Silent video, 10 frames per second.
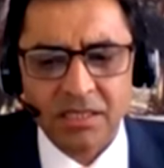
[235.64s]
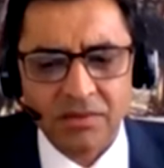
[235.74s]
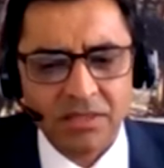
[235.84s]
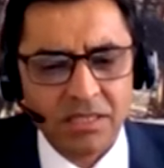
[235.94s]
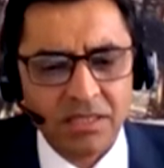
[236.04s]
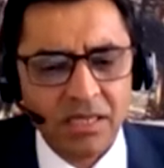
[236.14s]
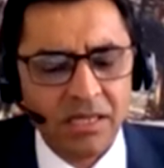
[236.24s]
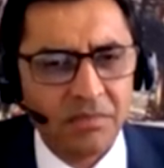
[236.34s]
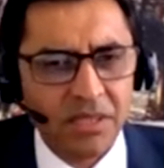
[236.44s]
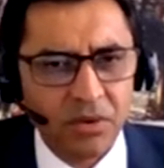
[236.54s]
services
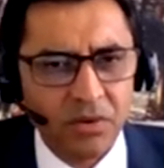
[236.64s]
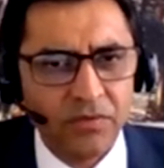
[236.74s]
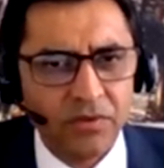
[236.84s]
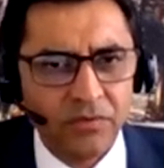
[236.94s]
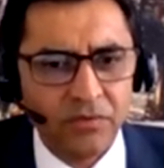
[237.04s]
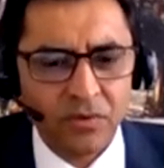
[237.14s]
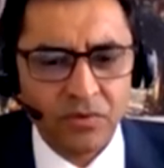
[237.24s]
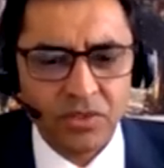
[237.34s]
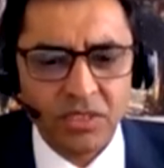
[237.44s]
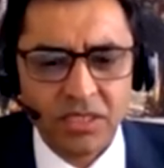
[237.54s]
that are being offered on
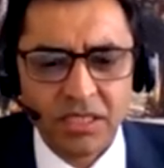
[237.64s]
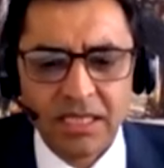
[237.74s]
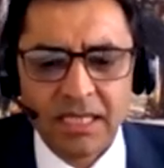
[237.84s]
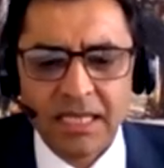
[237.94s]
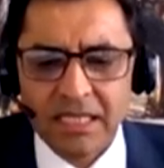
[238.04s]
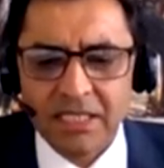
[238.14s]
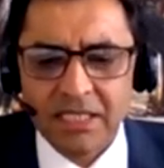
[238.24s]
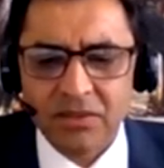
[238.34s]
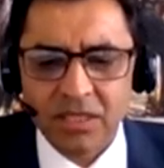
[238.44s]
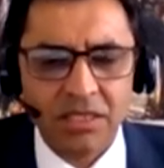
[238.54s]
4G
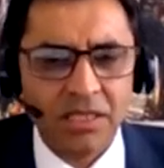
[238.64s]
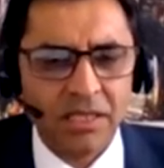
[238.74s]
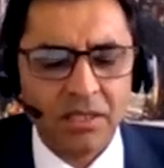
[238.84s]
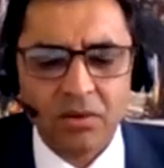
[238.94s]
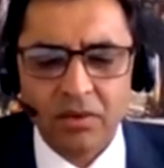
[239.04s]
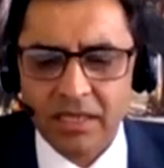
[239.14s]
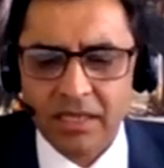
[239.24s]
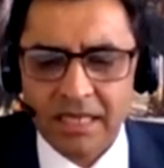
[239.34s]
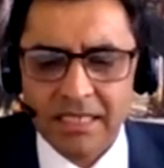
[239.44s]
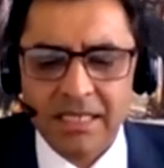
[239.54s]
LTE today, like
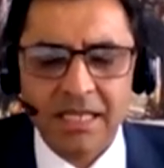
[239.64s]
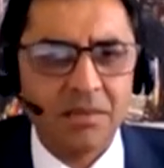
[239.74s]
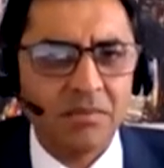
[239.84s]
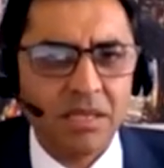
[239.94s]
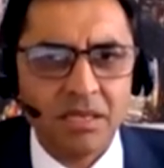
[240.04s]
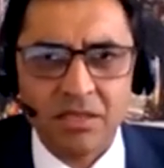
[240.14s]
online entertainment,